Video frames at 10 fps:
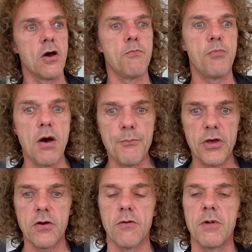
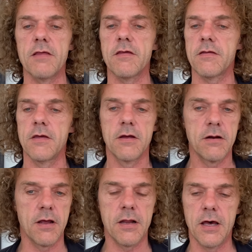pumping your muscles,
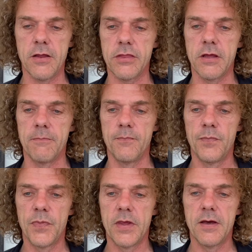not healthy.
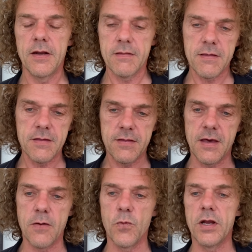This is the
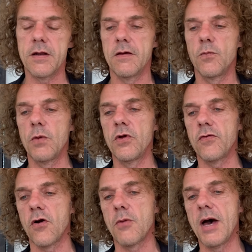same with when we
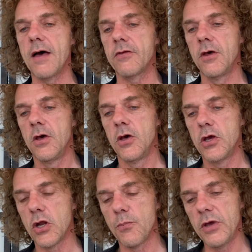talk about,
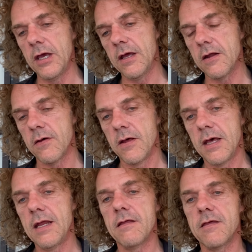being
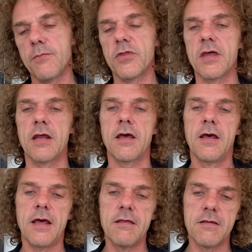in the sympathetic
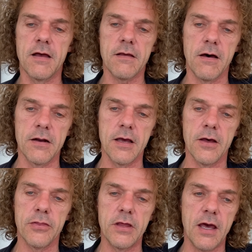is not
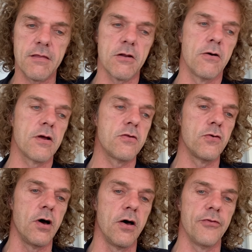unhealthy as long as
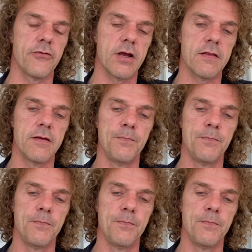you alter it.